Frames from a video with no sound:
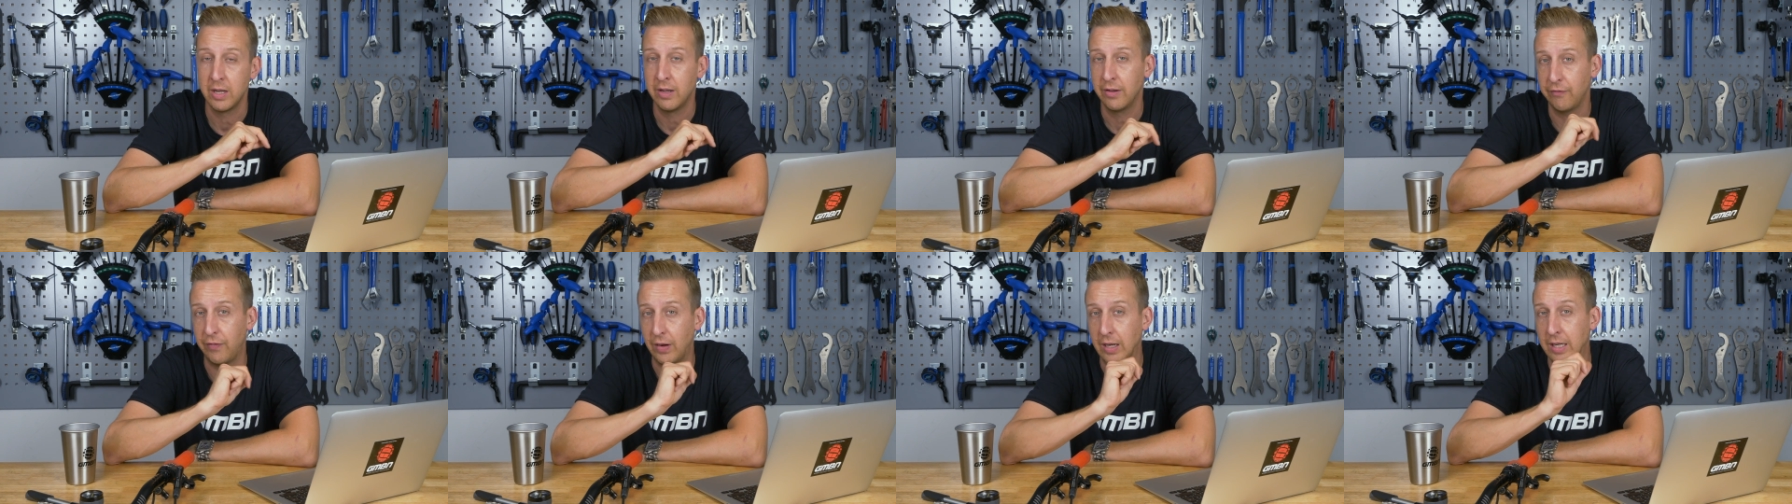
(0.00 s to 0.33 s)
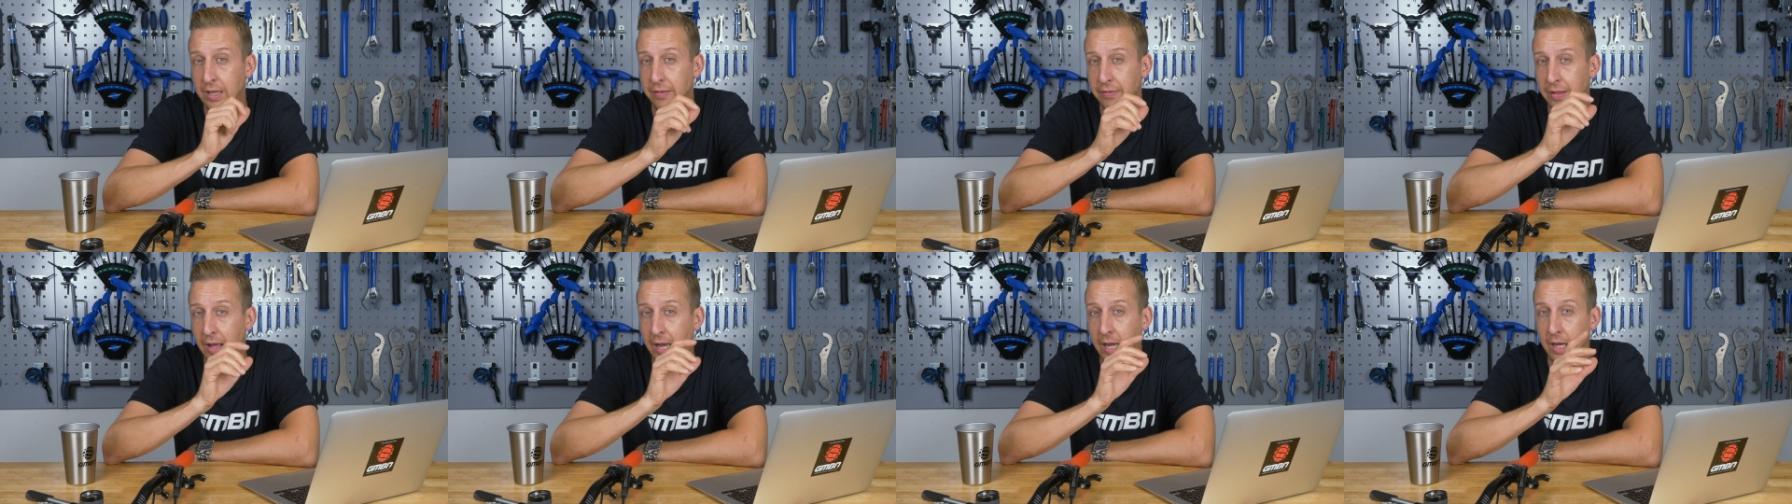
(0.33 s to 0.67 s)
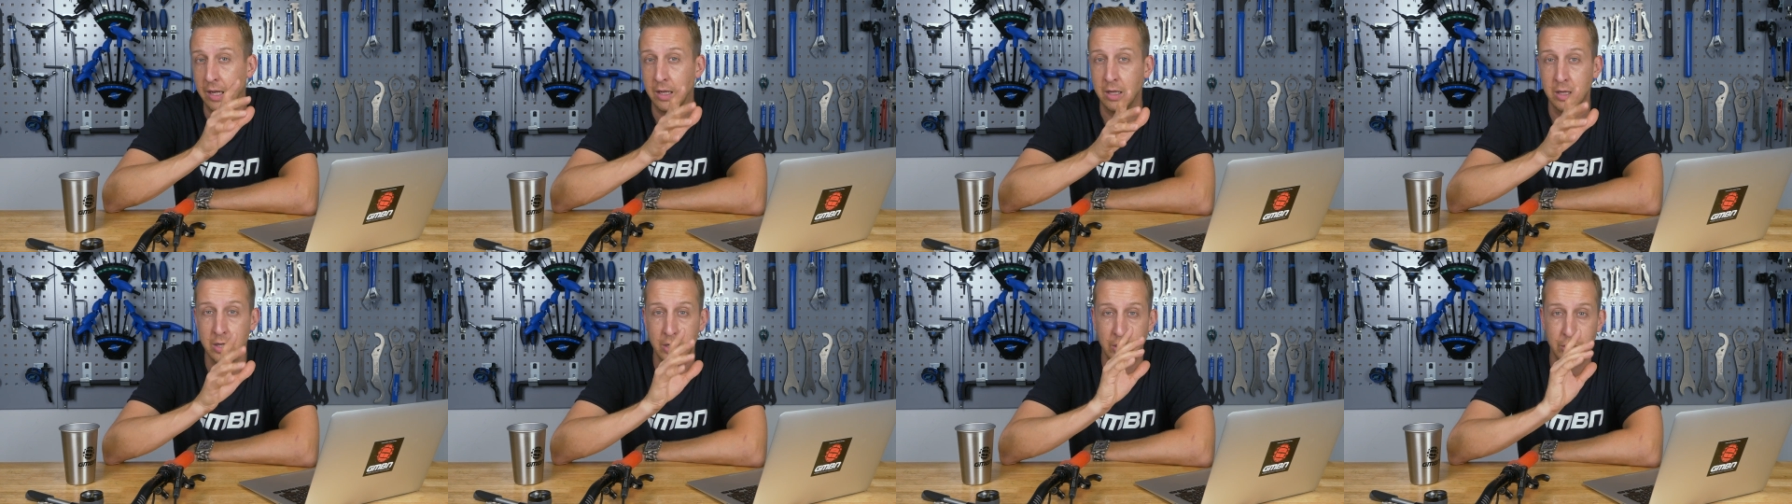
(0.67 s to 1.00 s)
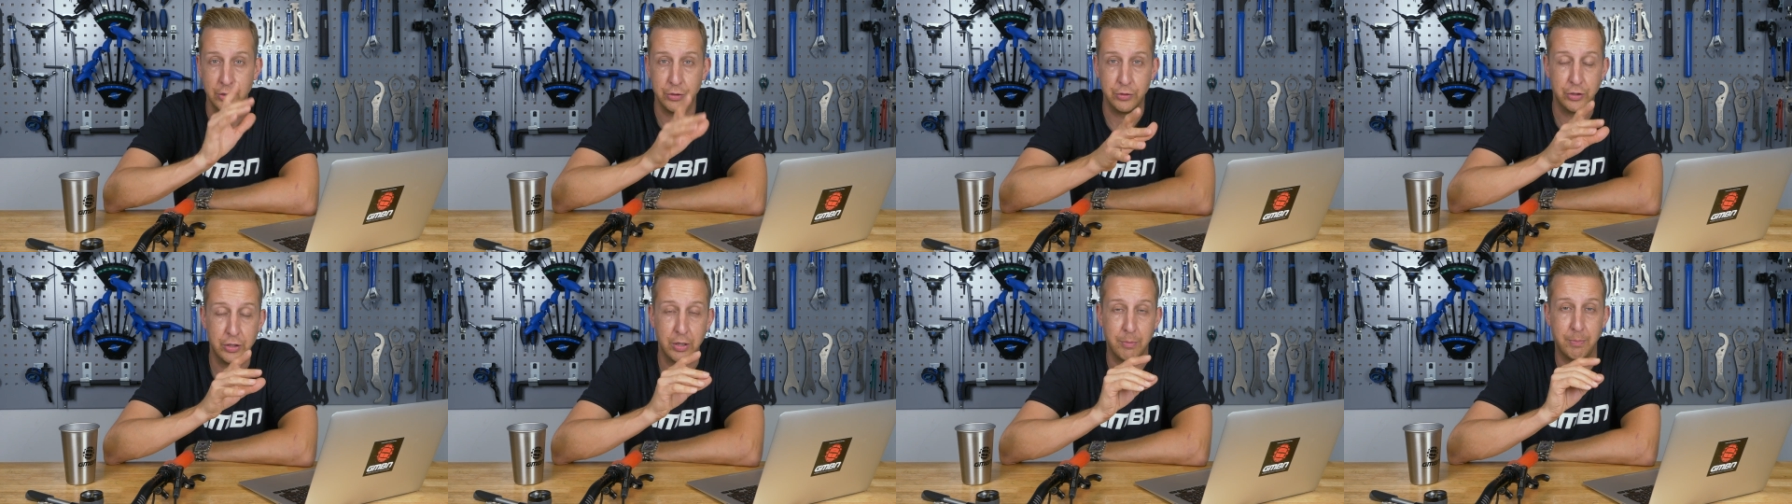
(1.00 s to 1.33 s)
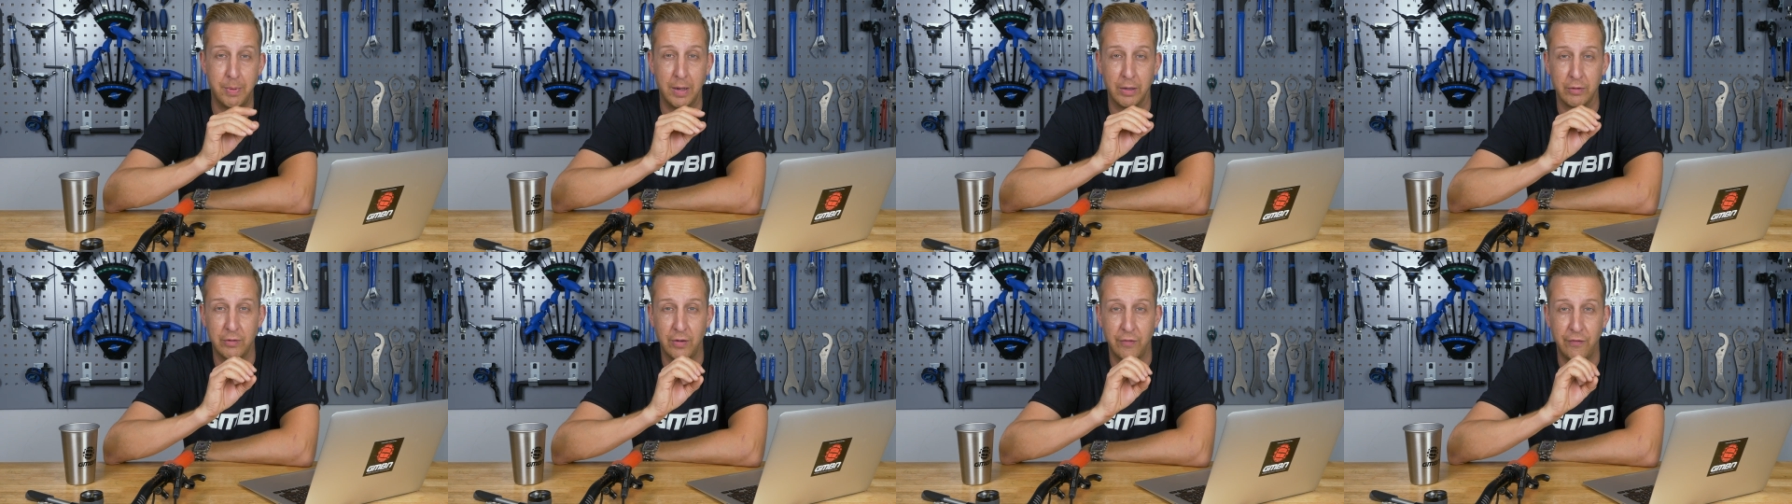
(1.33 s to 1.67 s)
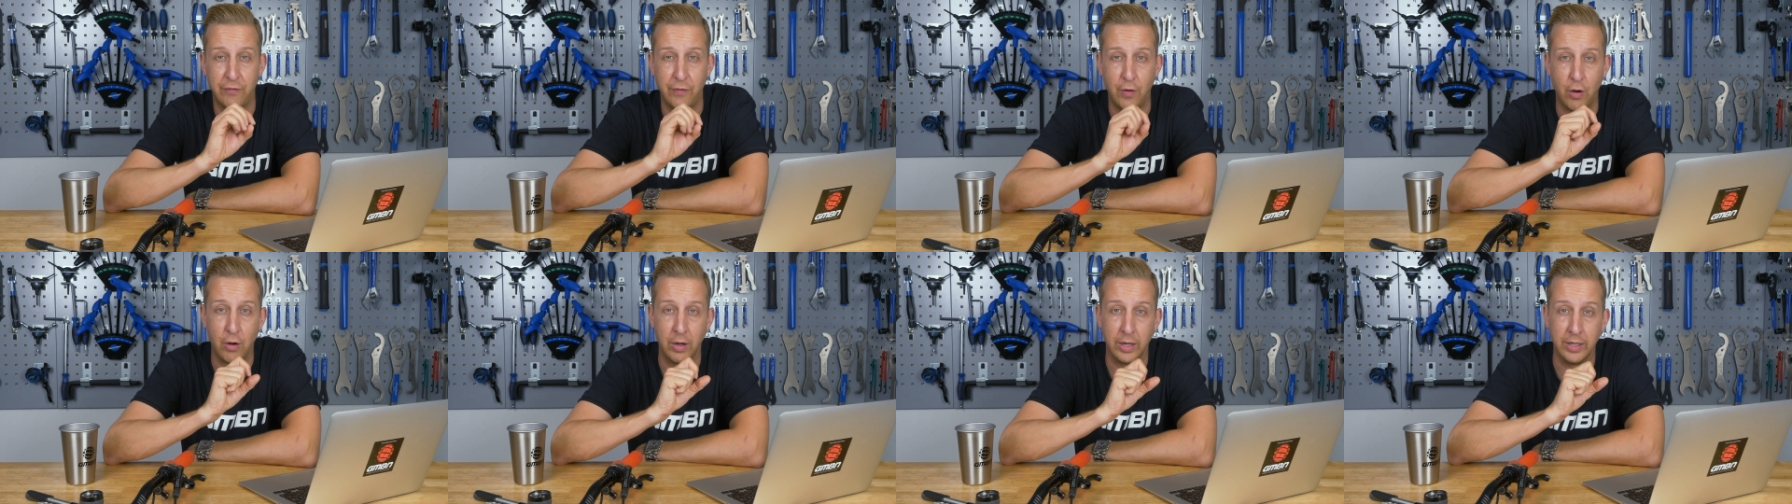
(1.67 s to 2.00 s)
Failing that, you should be able to
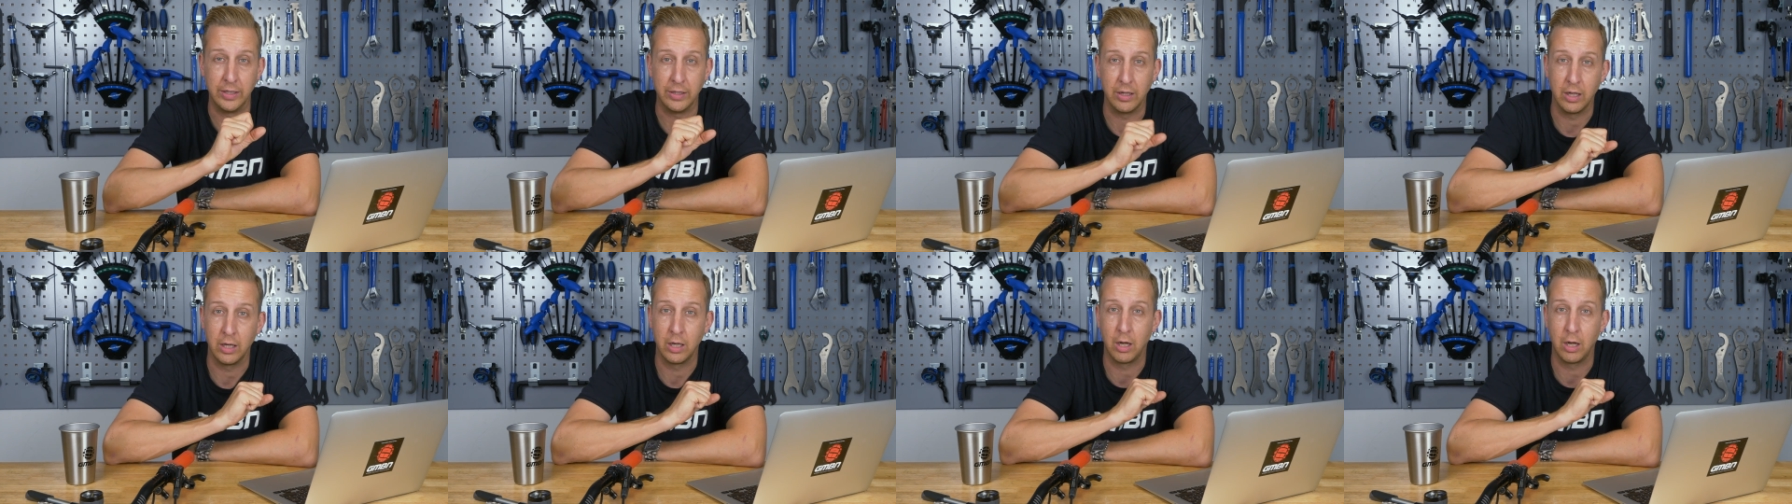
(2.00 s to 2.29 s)
find